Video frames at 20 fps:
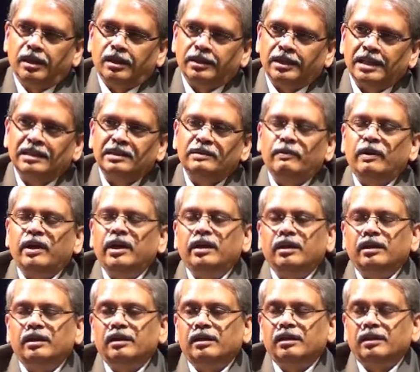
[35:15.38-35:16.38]
And that's
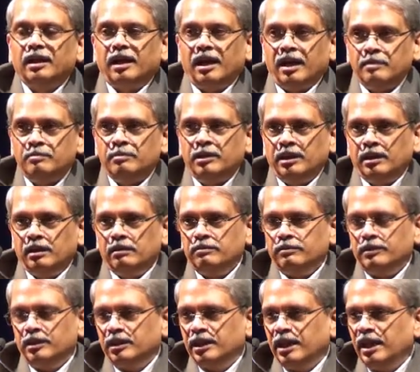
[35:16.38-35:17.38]
why I
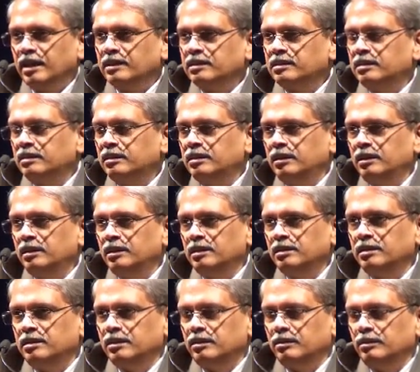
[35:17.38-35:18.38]
believe that the next 30
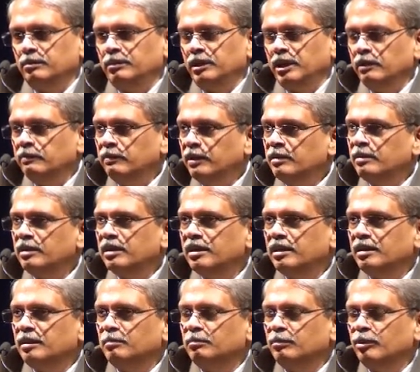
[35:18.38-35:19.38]
years are going to be
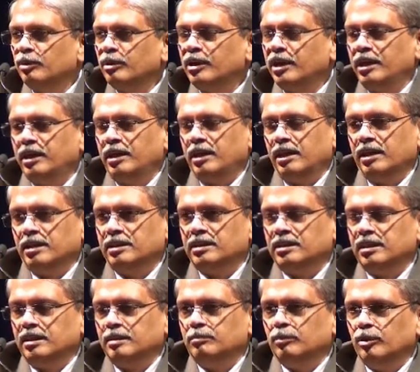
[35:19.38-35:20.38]
even more
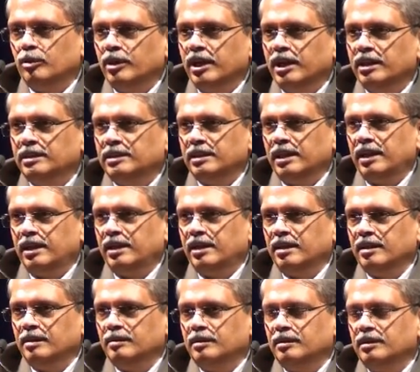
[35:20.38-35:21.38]
interesting, more
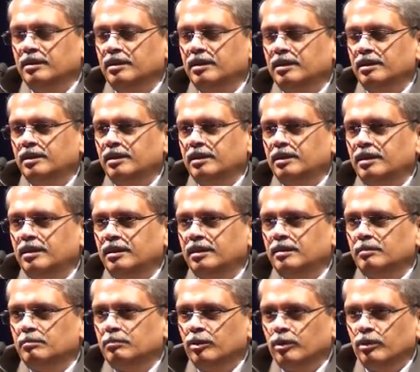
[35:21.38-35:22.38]
exciting,
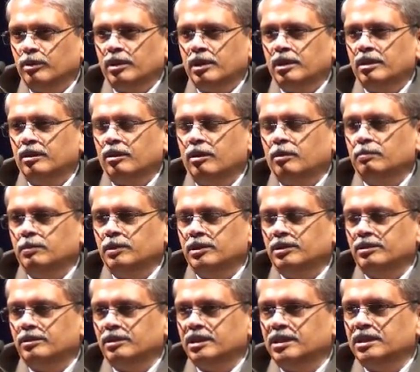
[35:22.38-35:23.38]
more
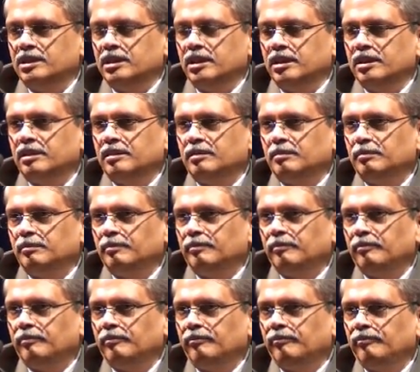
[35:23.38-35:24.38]
opportunistic
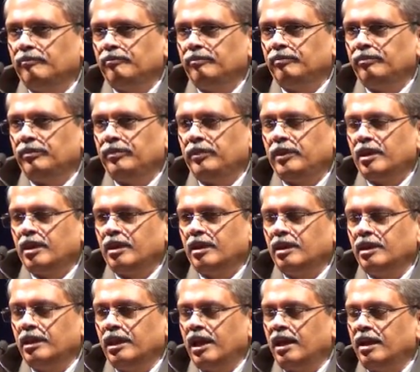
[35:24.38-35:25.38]

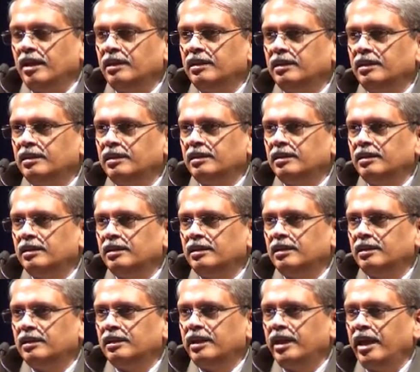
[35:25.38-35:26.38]
than
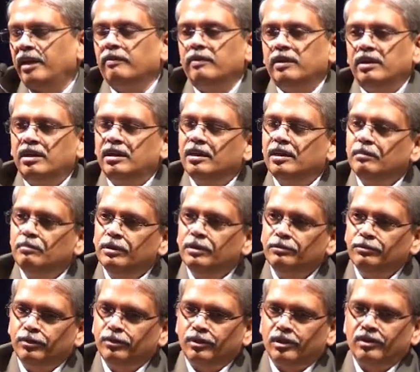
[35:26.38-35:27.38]
ever
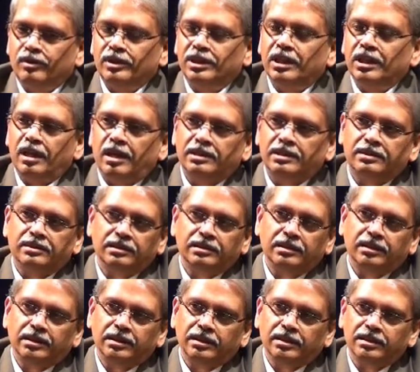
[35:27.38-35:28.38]
before, or the last
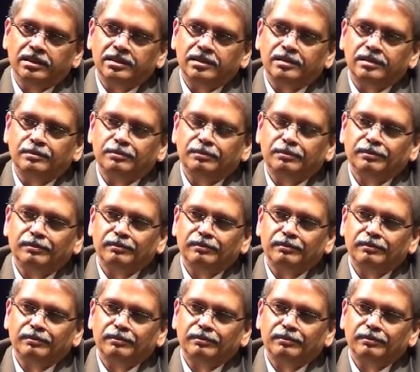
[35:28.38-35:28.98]
30 years.